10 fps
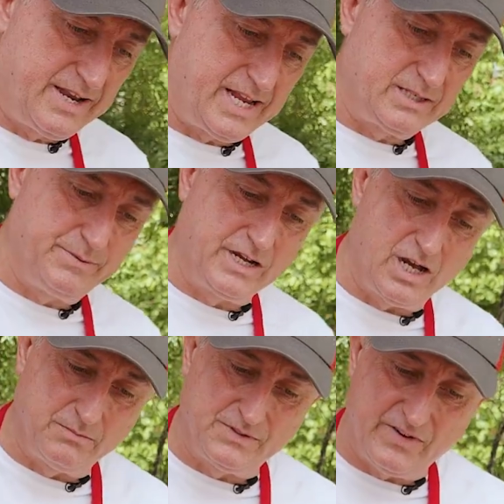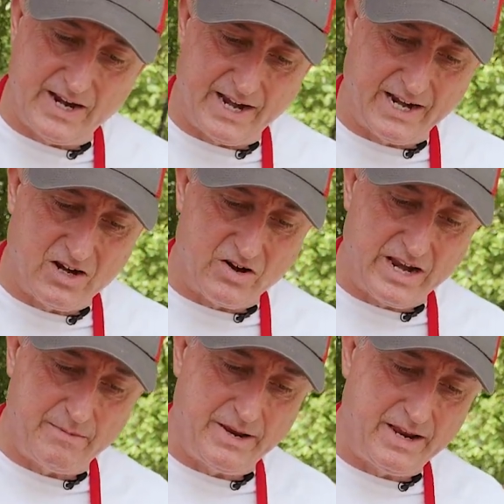This becomes very
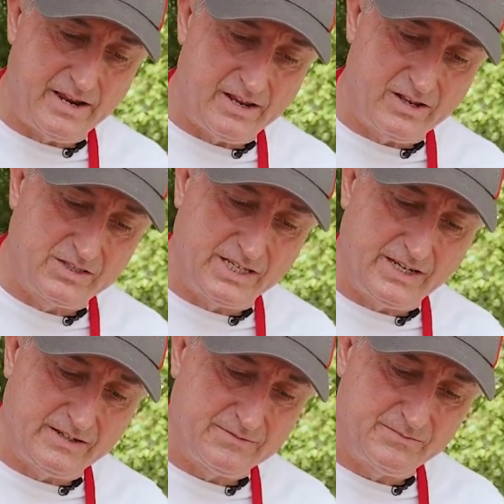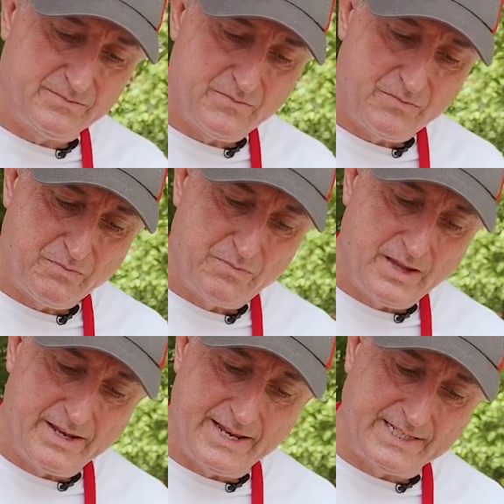creamy, you see. In
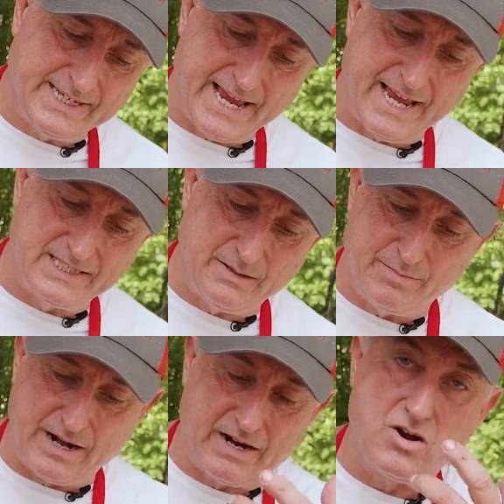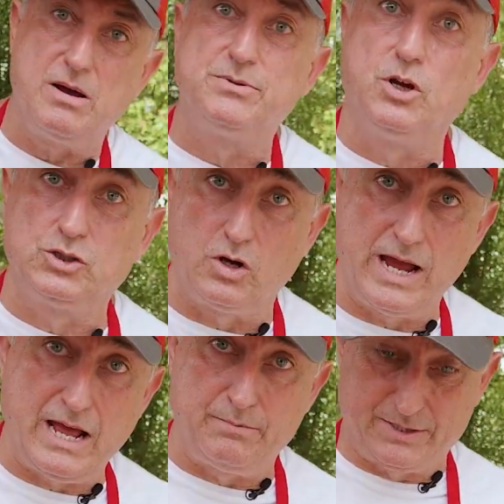this case, the breadcrumbs also
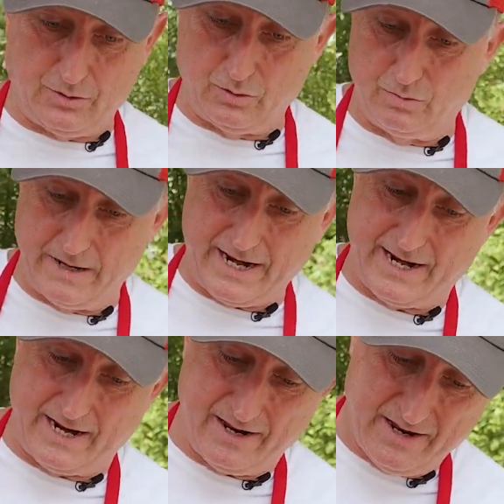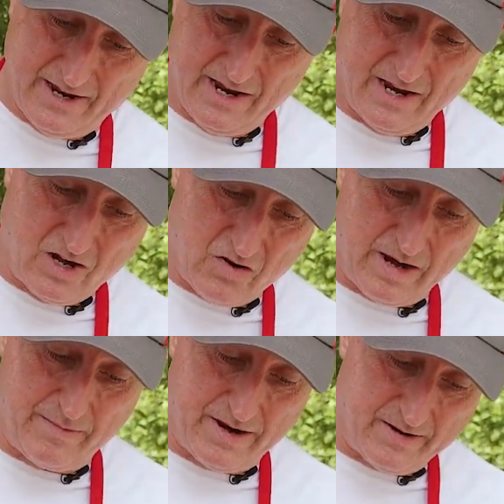helps to make it
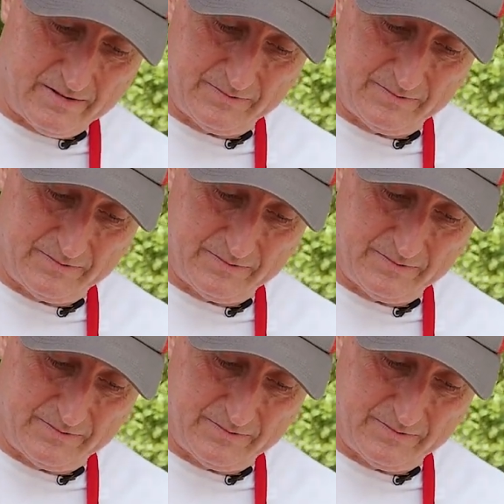creamier.